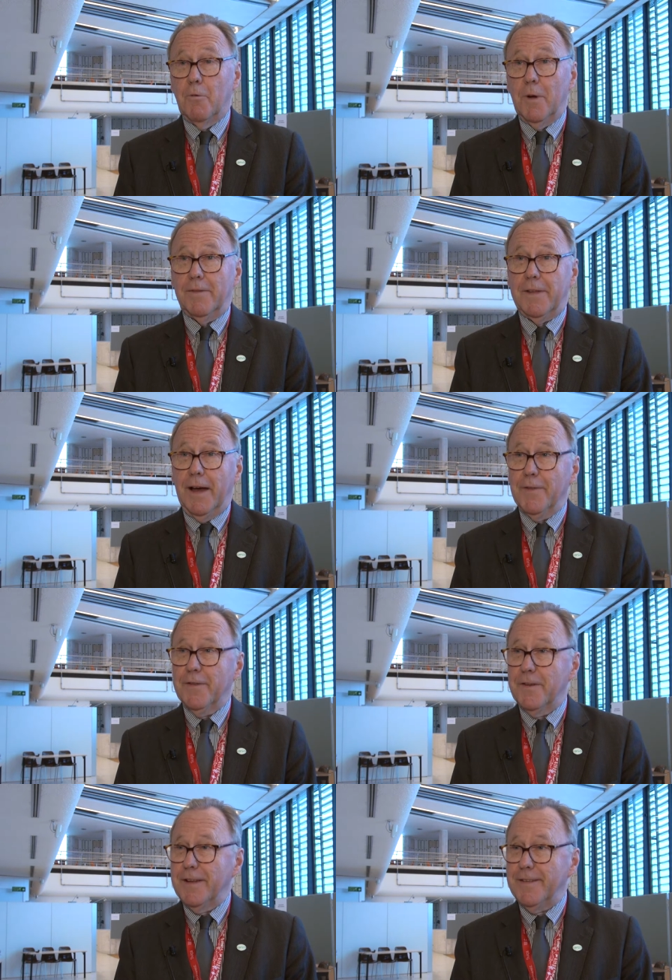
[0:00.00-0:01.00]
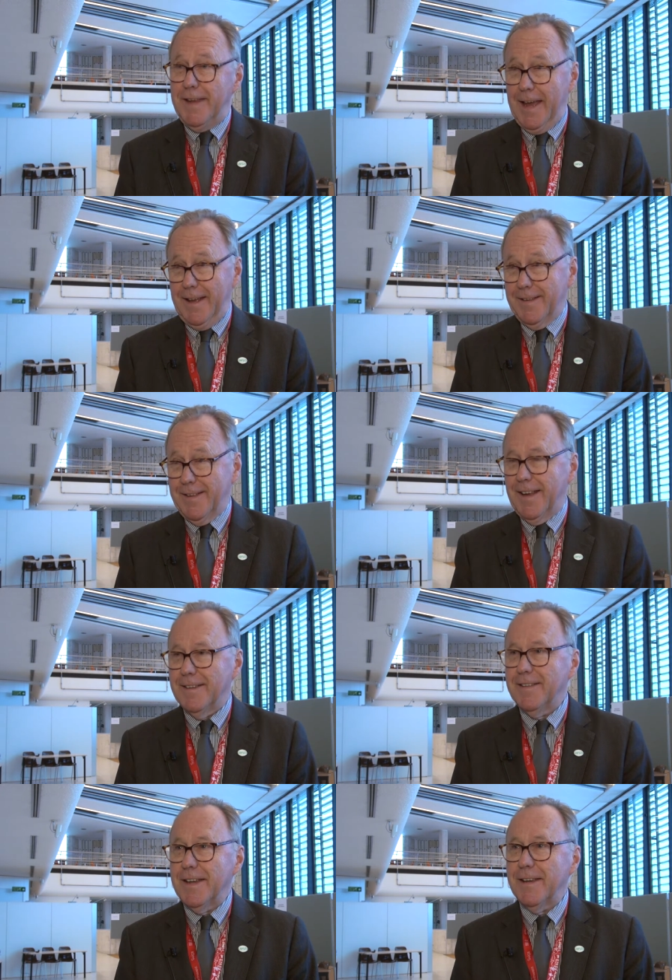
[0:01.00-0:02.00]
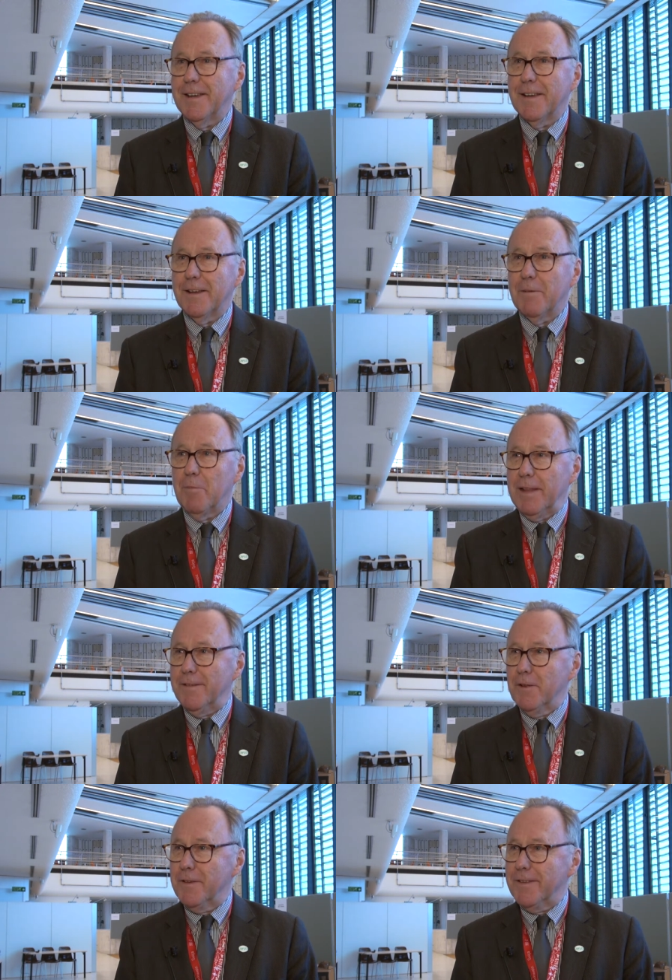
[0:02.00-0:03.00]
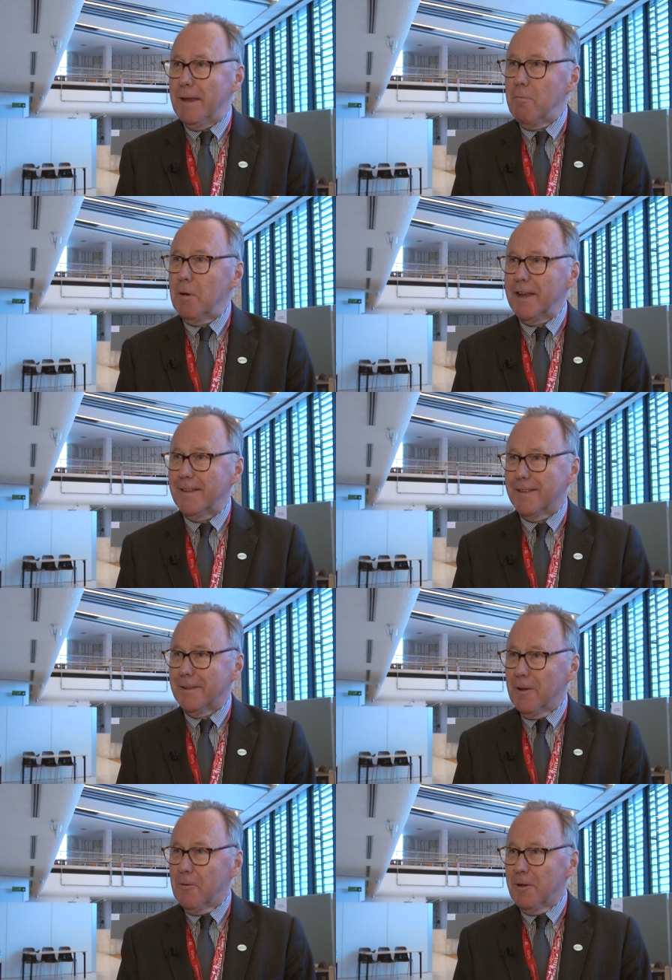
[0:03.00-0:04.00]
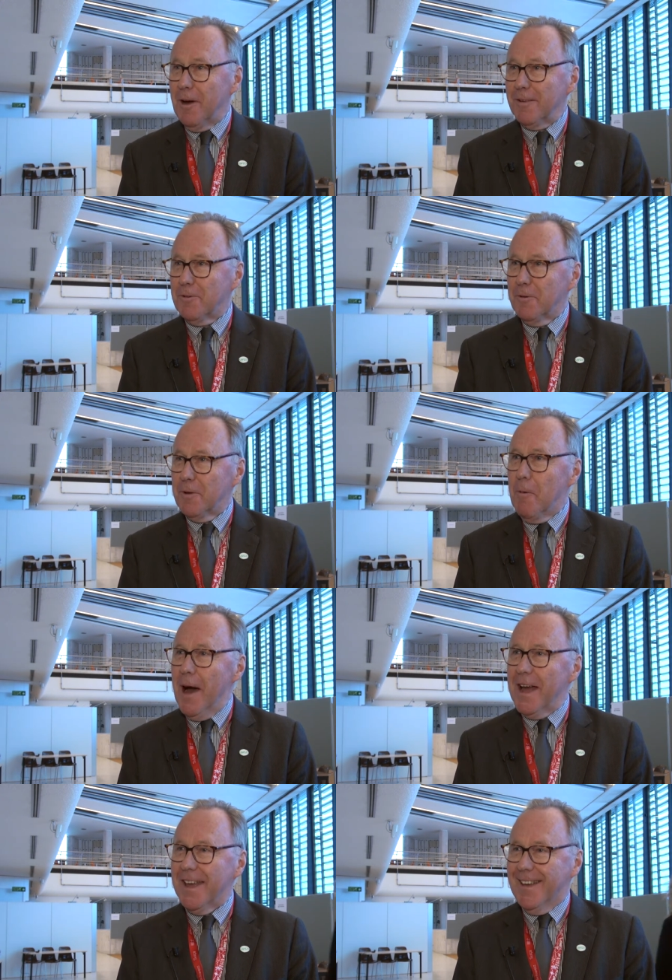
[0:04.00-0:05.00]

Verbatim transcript: Well, the answer is yes, I think, uh, but it's not a simple yes and no. You ask a why.